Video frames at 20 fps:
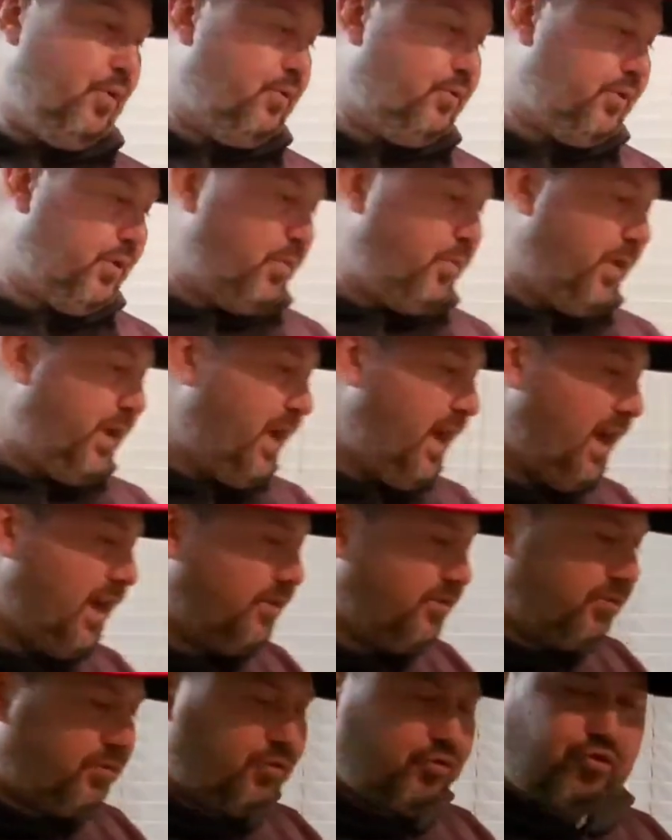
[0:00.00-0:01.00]
So we
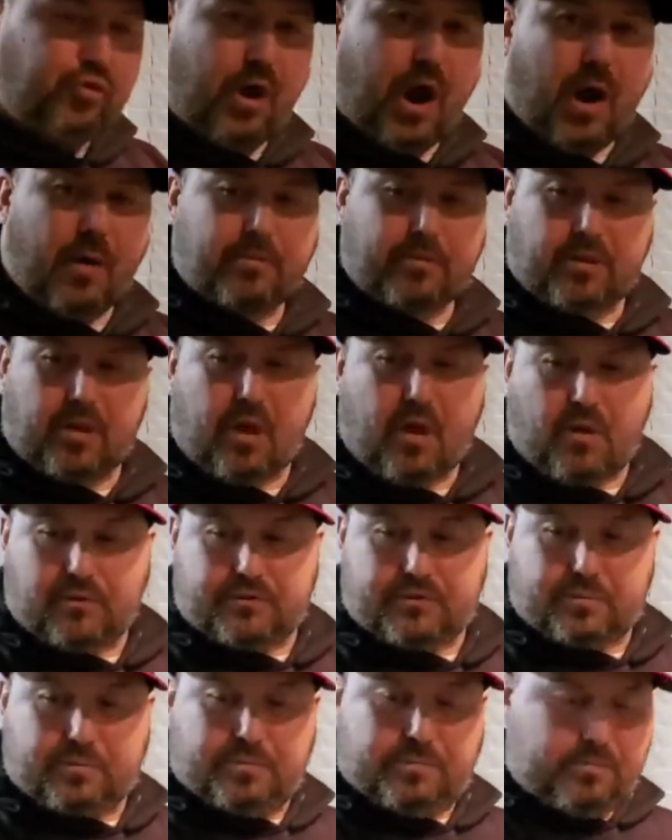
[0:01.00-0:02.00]
had drop
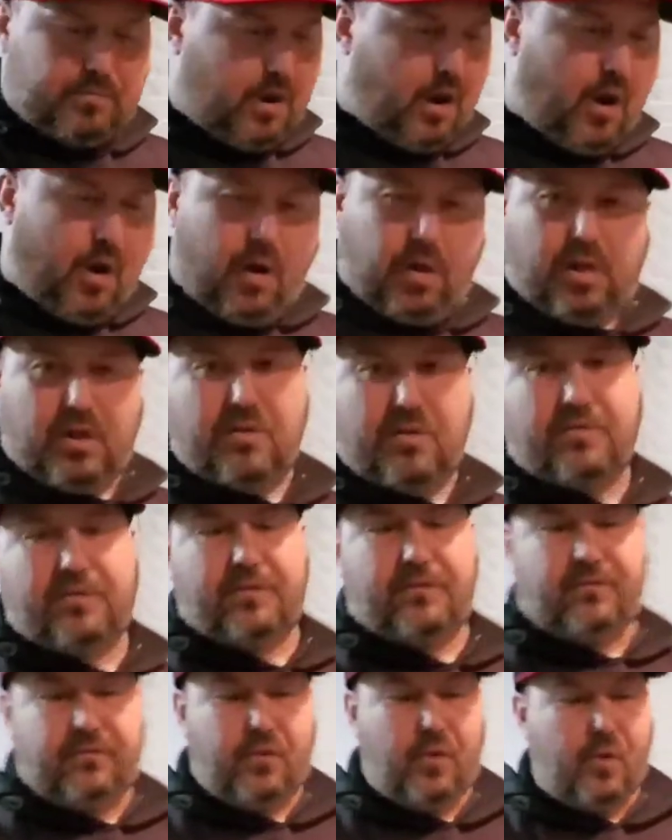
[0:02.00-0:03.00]
cloths all over the
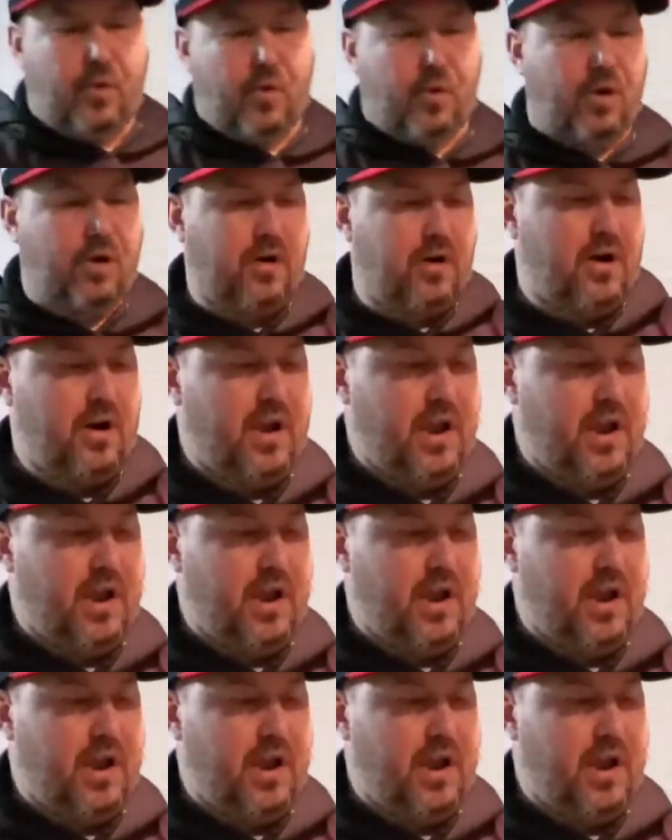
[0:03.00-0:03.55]
floor,